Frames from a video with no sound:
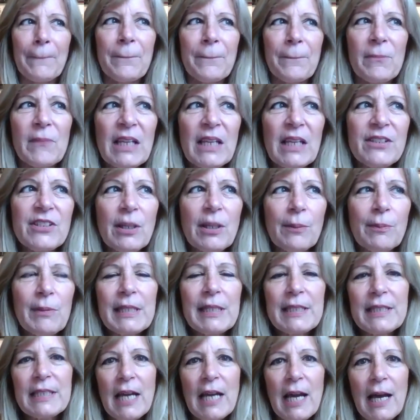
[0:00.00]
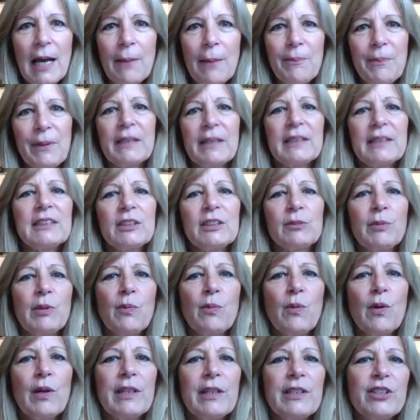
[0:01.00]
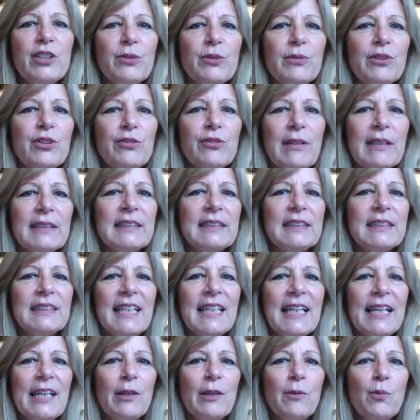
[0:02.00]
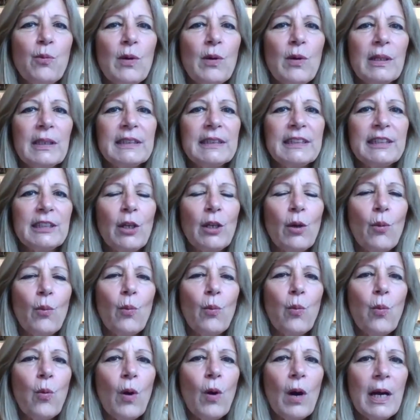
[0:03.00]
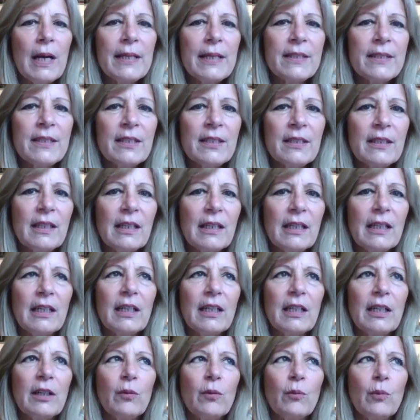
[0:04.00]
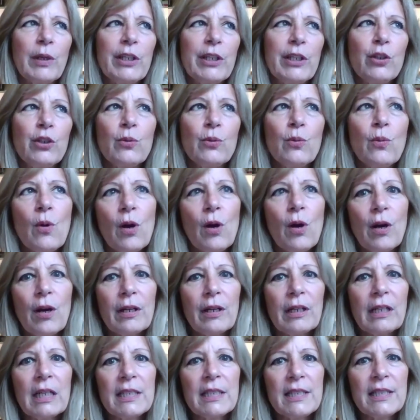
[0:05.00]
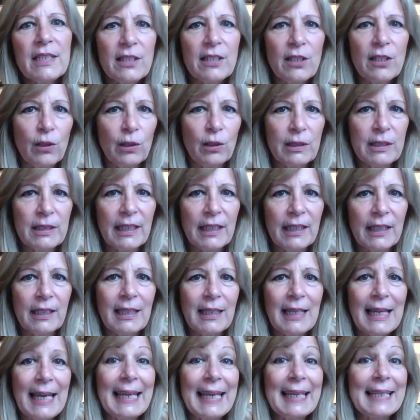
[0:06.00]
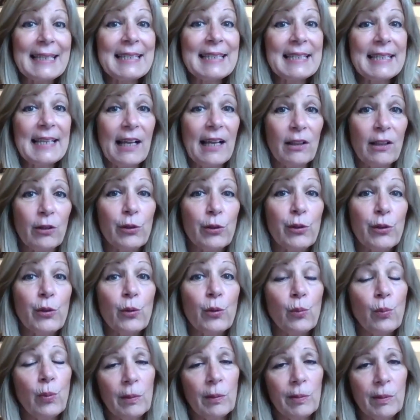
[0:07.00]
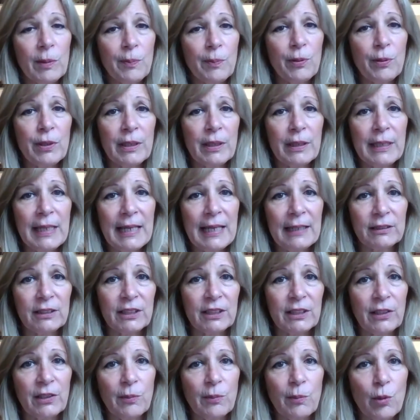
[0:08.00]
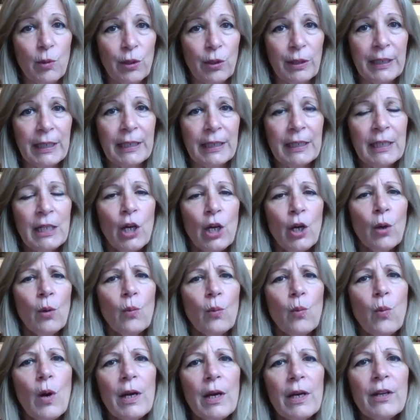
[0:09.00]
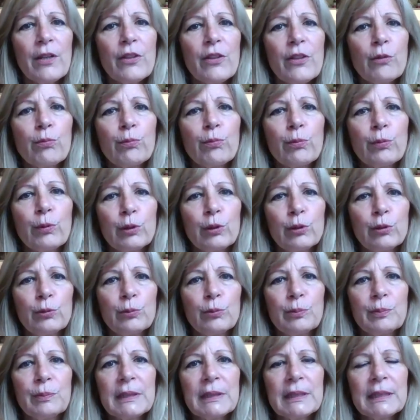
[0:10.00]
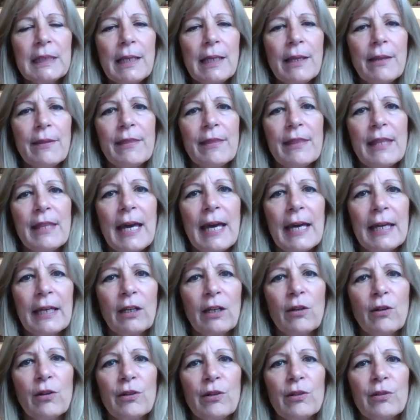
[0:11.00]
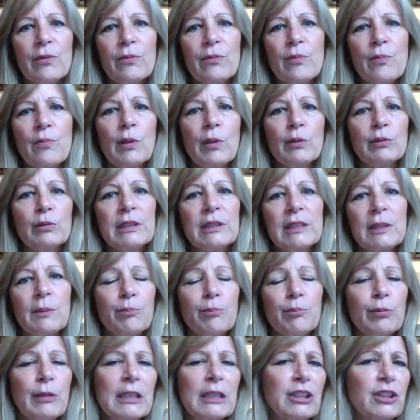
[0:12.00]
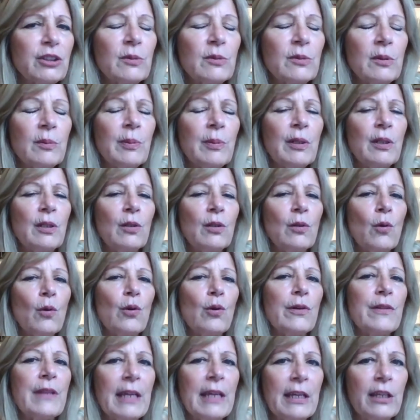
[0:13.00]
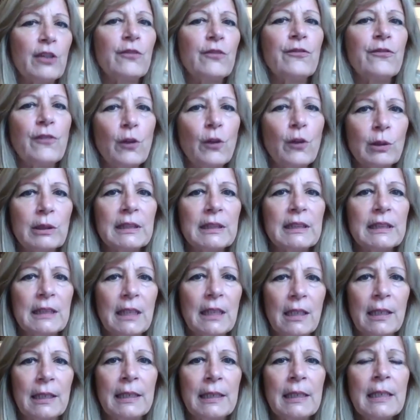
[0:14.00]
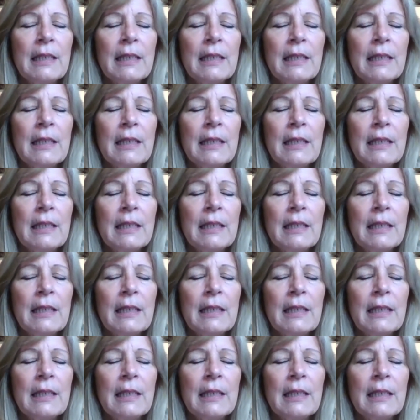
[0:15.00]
some of the topics we wanted to address today was when you are consulting a seller who will be putting a house on the market, what are the rooms that are most impressionable or that you focus on